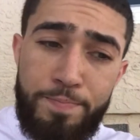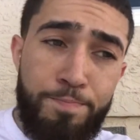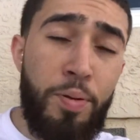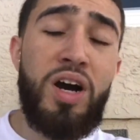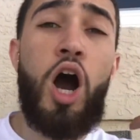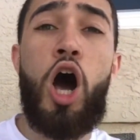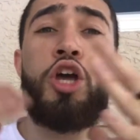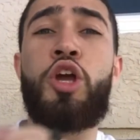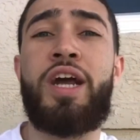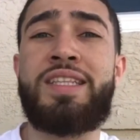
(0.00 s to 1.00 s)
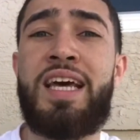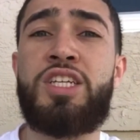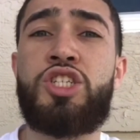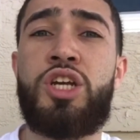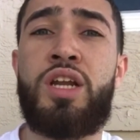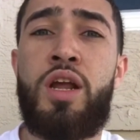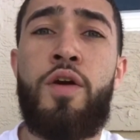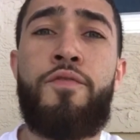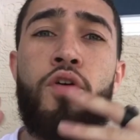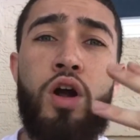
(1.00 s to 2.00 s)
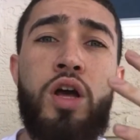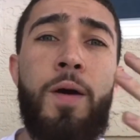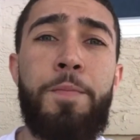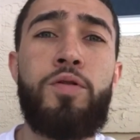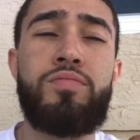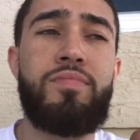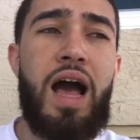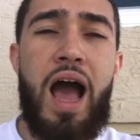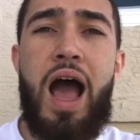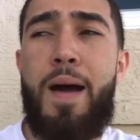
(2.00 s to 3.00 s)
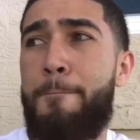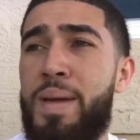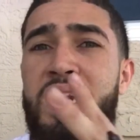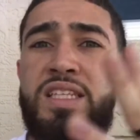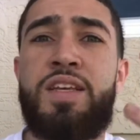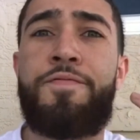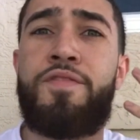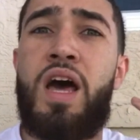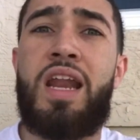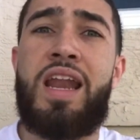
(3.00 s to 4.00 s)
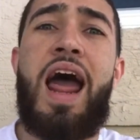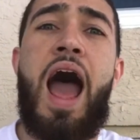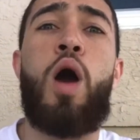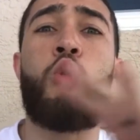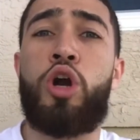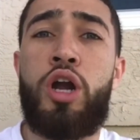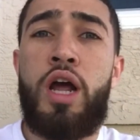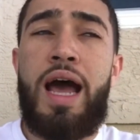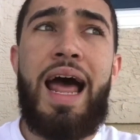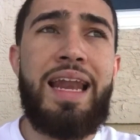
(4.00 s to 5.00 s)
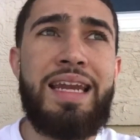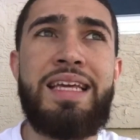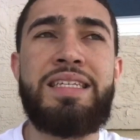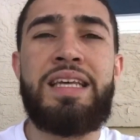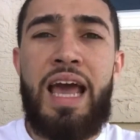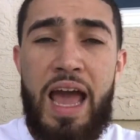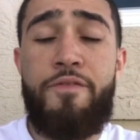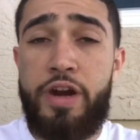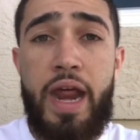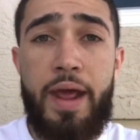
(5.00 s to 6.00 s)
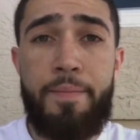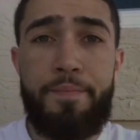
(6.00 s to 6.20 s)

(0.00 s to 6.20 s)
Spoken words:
put all your attention for a couple minutes, if not an hour at least, every day.